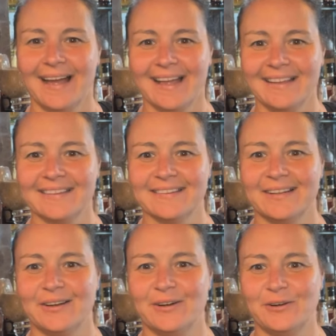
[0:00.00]

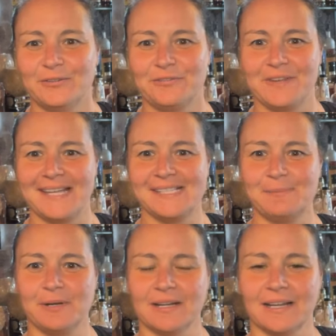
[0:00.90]
Hello,
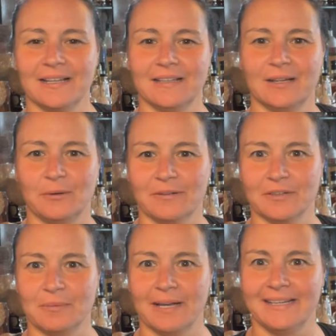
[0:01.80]
Facebook. Hello,
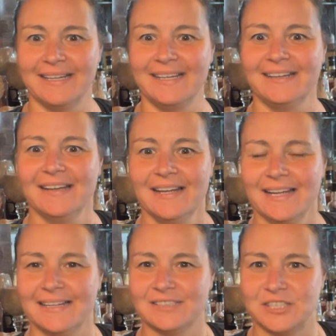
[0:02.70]
everybody.
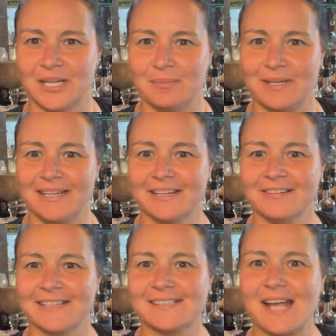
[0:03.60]
Jamie
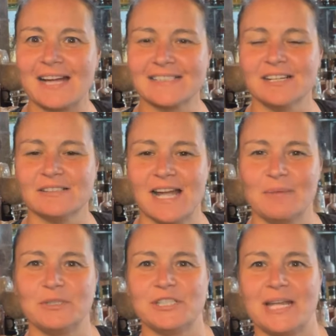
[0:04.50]
here. It is cocktail
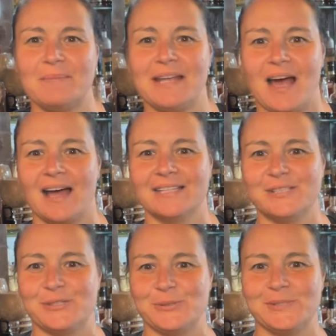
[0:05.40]
time with Jamie
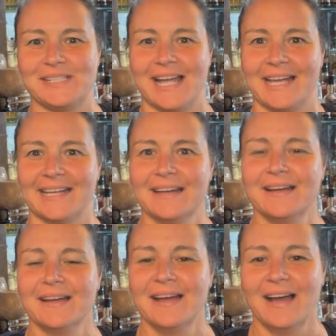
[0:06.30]
on Tuesday.
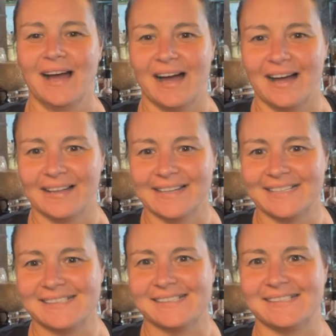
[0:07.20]
Uh,
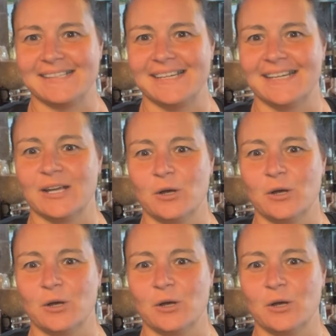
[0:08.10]
let's see.